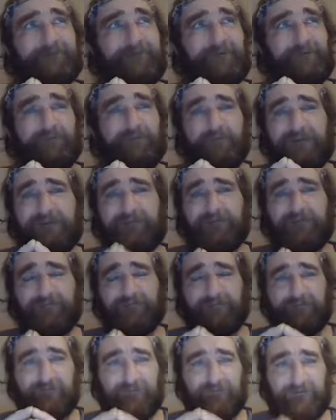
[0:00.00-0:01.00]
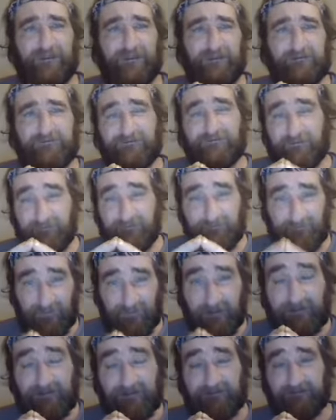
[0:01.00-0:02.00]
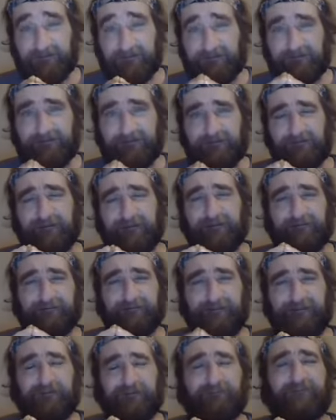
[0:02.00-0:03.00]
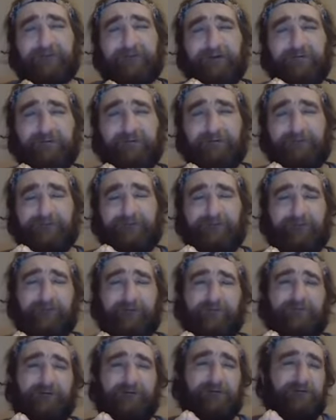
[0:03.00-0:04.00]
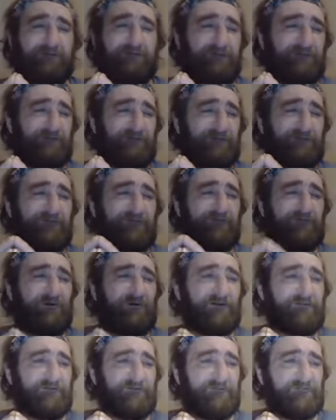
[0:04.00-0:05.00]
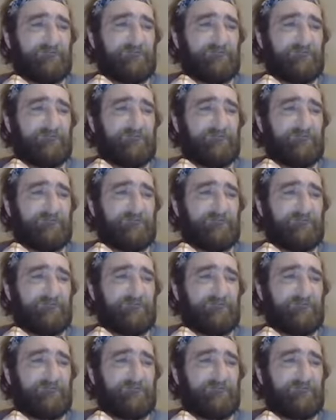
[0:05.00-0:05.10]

reach the stages that it did and keep going forward. It's not to